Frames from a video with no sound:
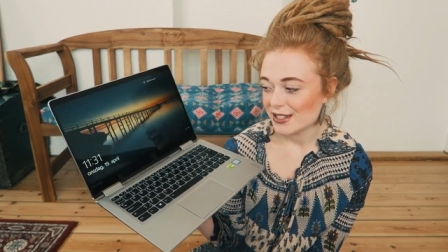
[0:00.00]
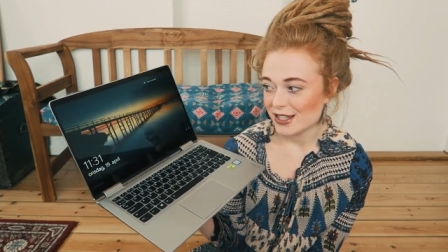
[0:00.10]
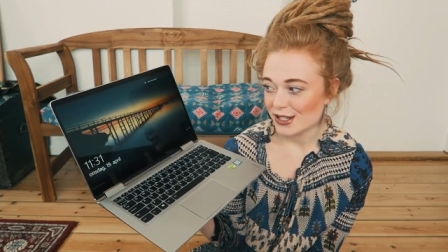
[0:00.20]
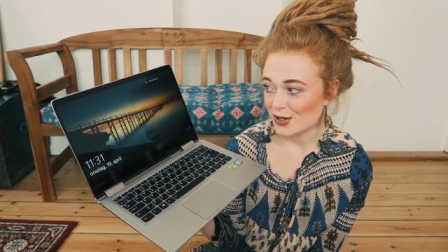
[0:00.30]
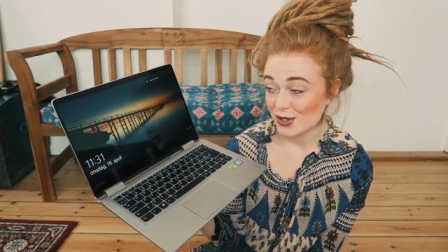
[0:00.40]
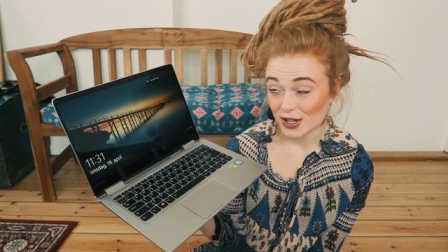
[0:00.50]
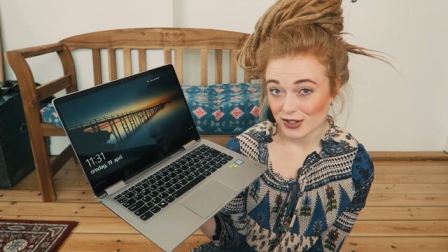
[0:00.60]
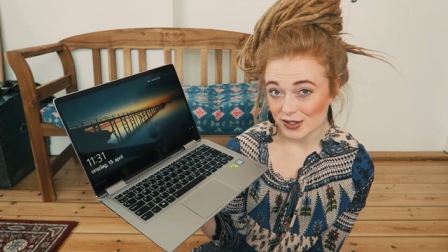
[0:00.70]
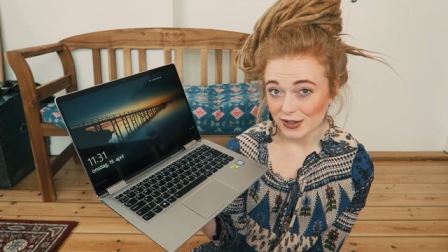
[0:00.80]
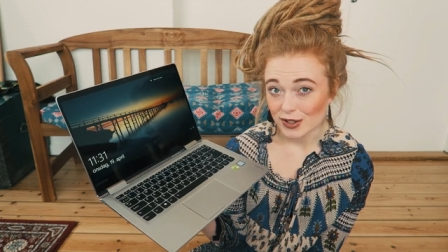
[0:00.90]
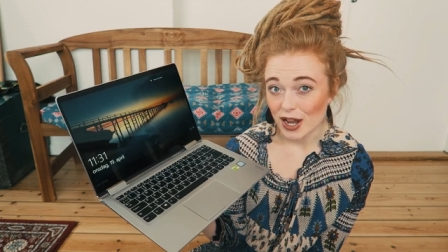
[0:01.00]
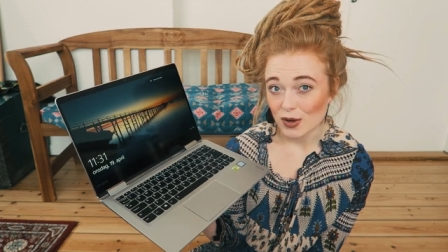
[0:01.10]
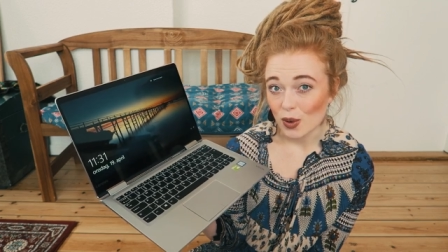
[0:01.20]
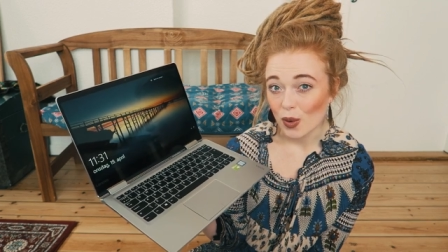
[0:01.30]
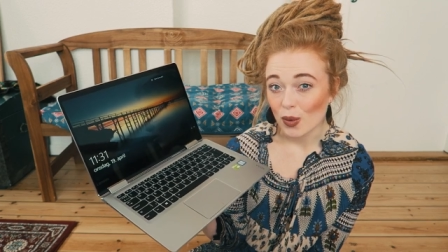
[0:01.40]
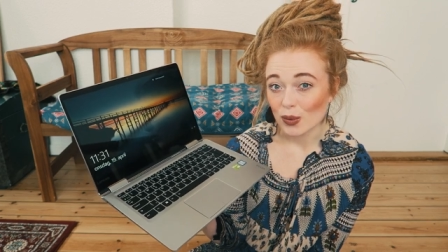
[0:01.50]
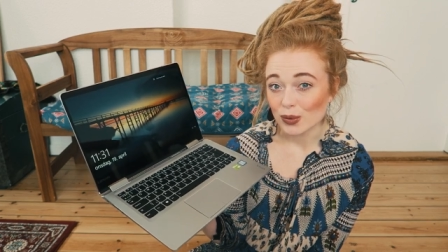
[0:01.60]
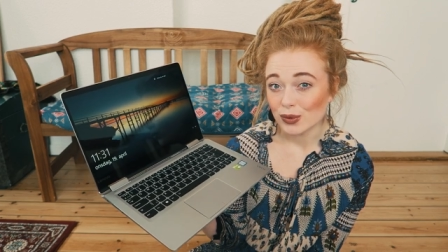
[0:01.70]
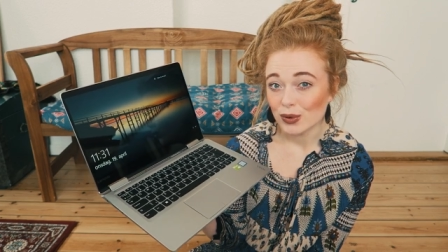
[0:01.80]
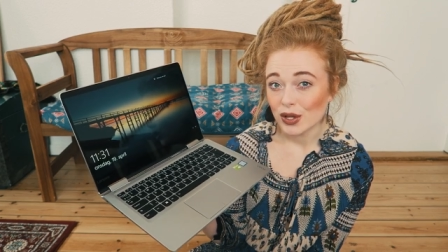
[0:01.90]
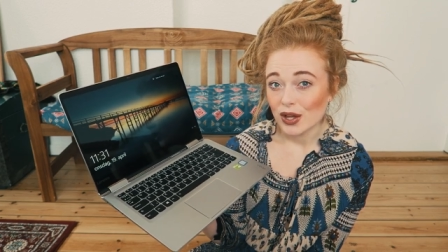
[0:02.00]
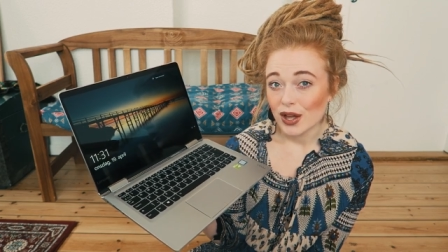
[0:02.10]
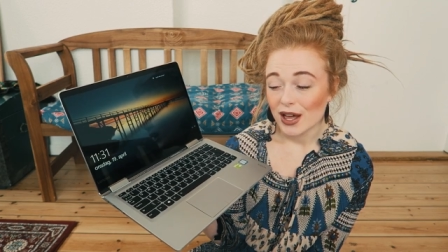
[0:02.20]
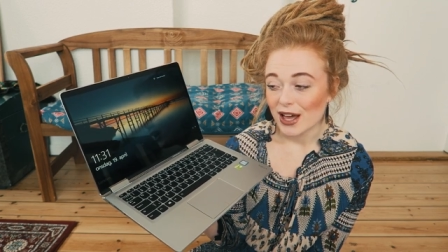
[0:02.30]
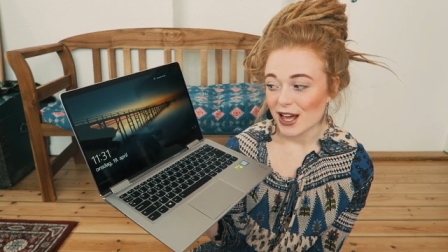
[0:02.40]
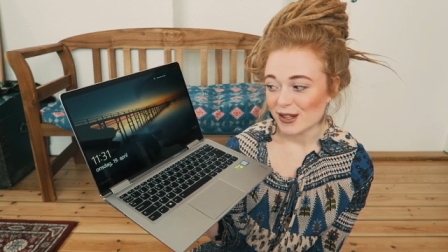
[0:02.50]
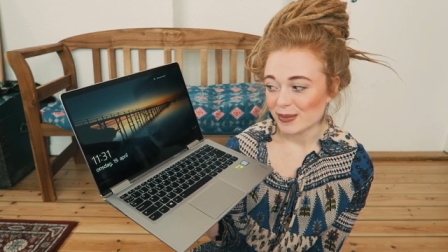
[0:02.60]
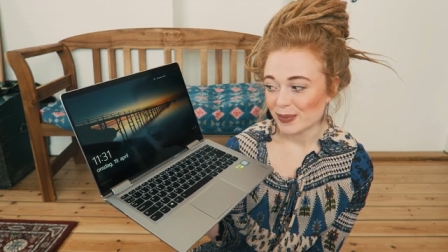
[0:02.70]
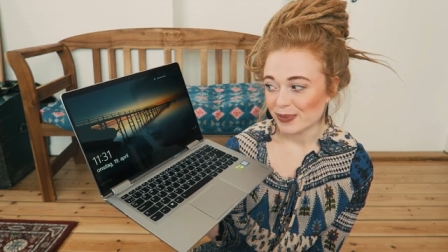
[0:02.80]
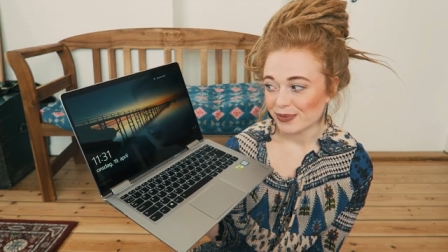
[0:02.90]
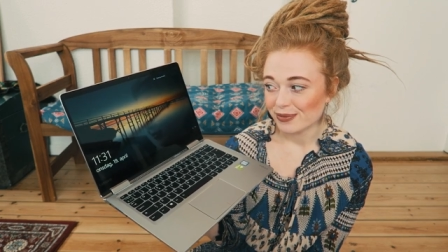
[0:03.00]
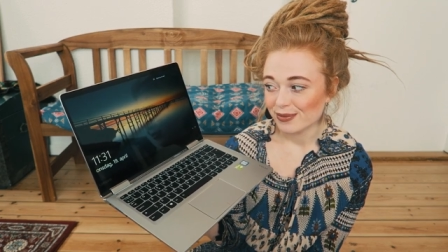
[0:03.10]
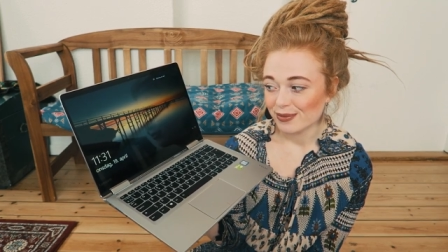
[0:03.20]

this doesn't at all um,